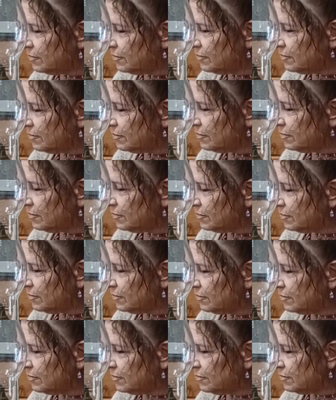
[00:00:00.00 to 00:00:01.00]

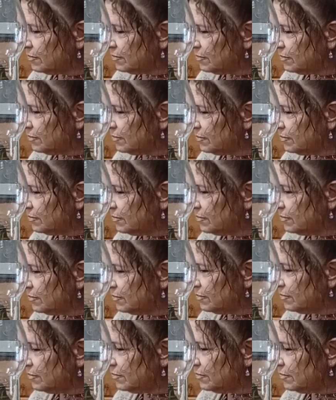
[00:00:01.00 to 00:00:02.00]

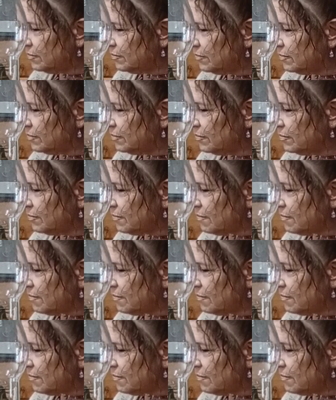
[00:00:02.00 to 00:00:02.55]
(silent)